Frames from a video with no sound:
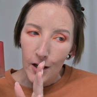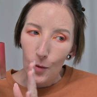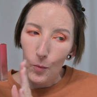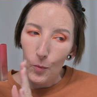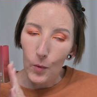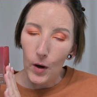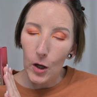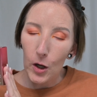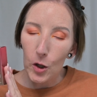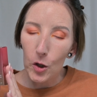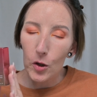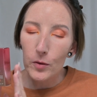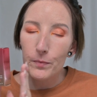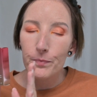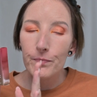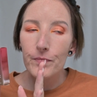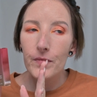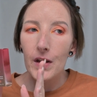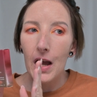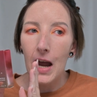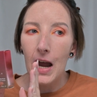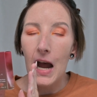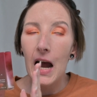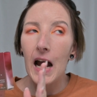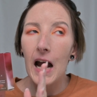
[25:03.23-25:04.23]
Well,
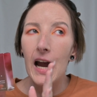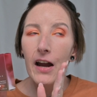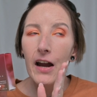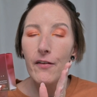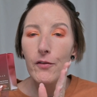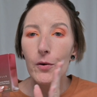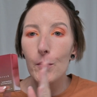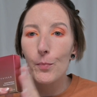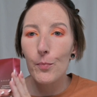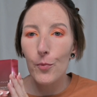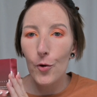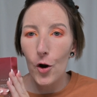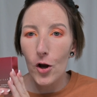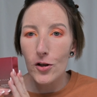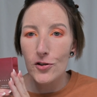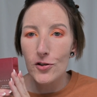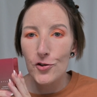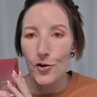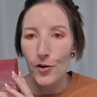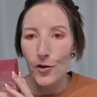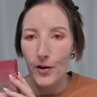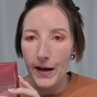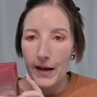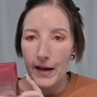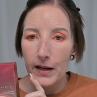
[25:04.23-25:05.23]
I have a
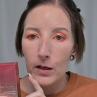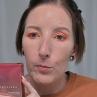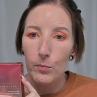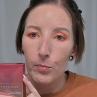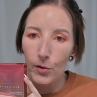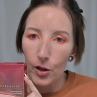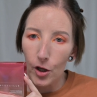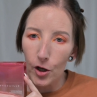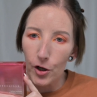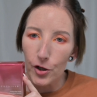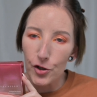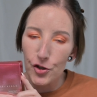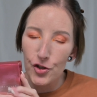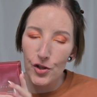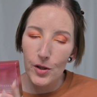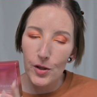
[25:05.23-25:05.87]
bronzer and a blush.